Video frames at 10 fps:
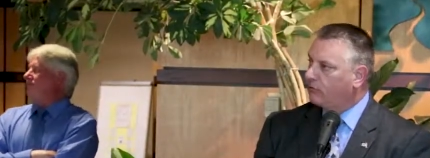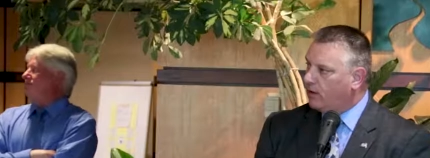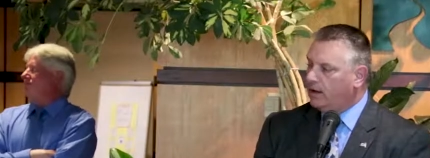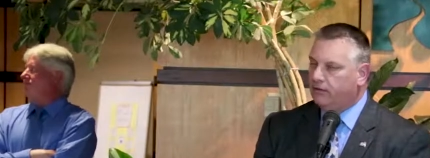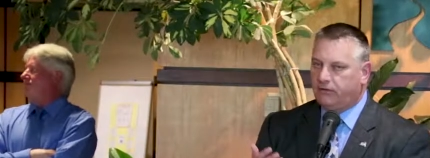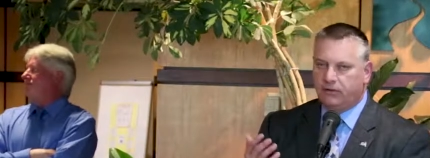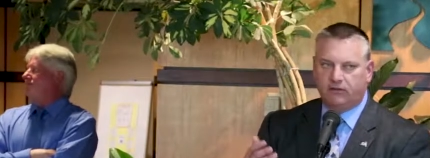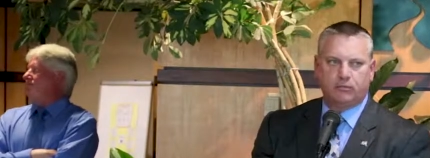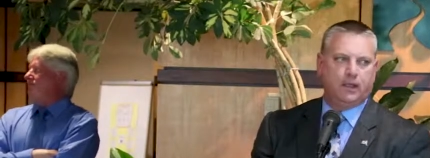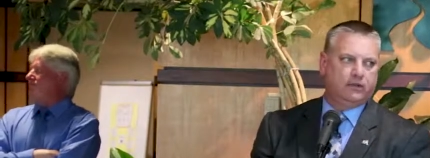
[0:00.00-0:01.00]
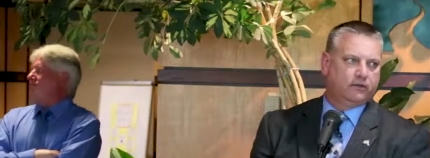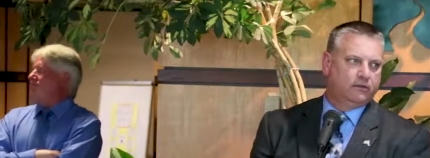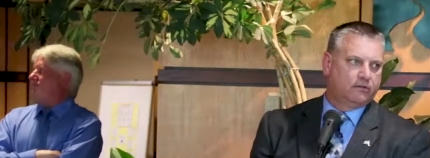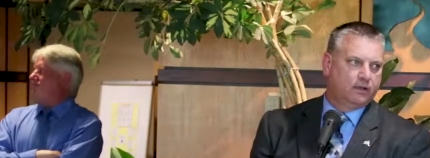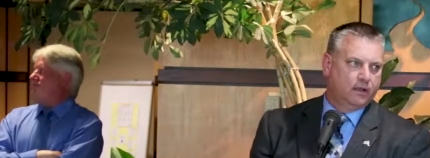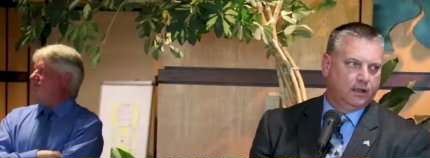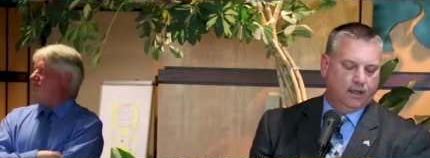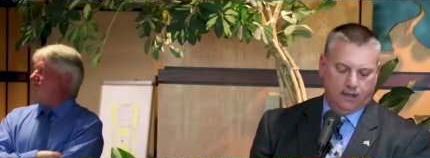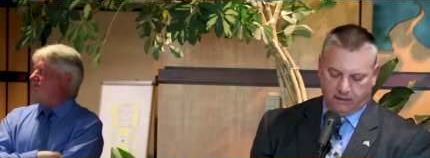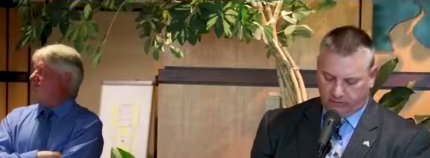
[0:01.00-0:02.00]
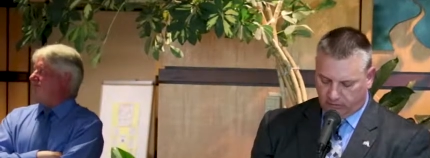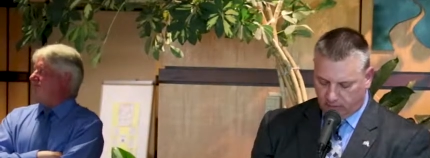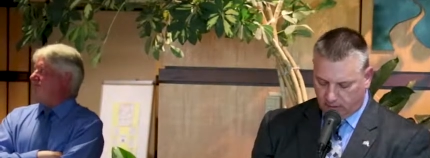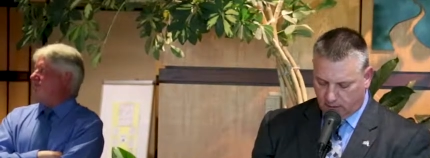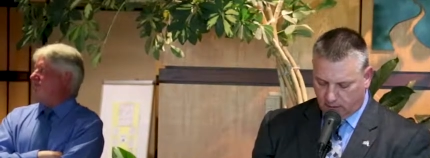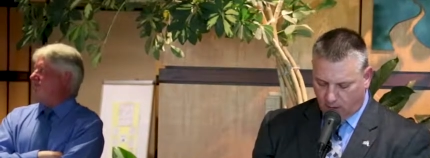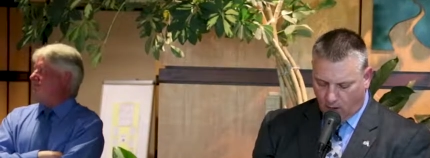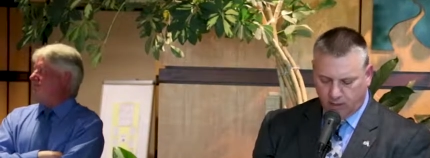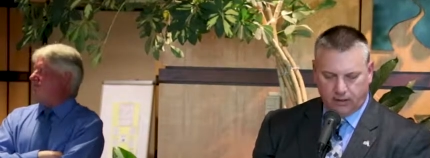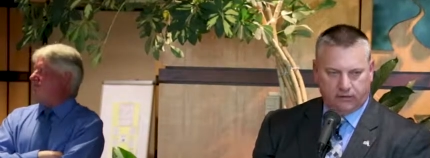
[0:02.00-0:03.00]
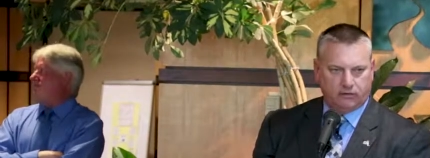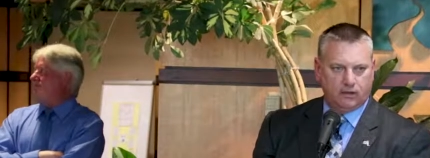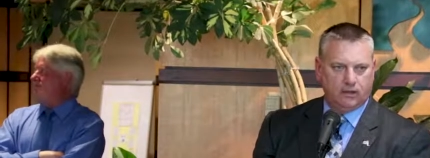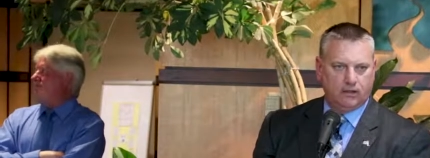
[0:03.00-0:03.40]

Speaker 1: friends, his patients, and his colleagues,